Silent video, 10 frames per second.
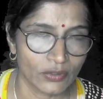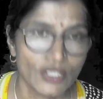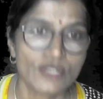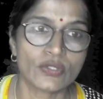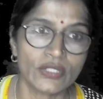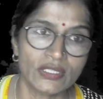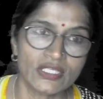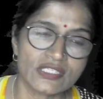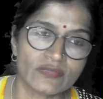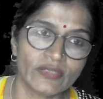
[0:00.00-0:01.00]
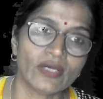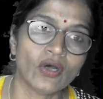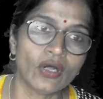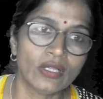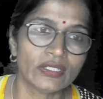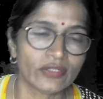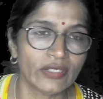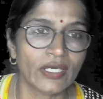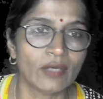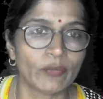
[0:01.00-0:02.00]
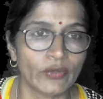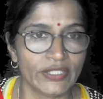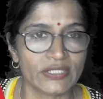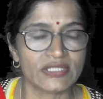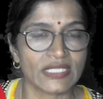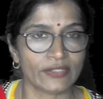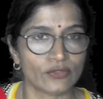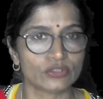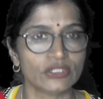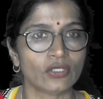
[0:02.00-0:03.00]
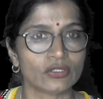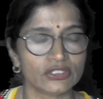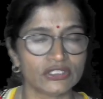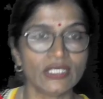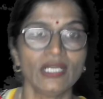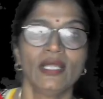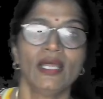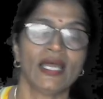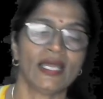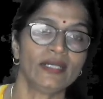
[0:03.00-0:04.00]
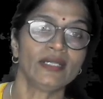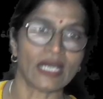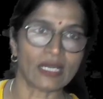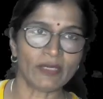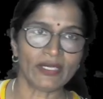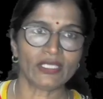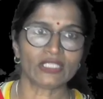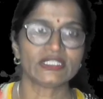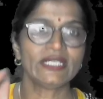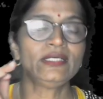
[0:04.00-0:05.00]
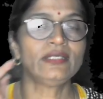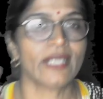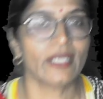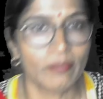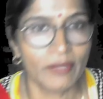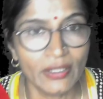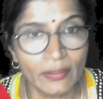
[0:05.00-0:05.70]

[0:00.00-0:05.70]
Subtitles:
So in this way all the three components, nitrogen, oxygen and carbon dioxide, can be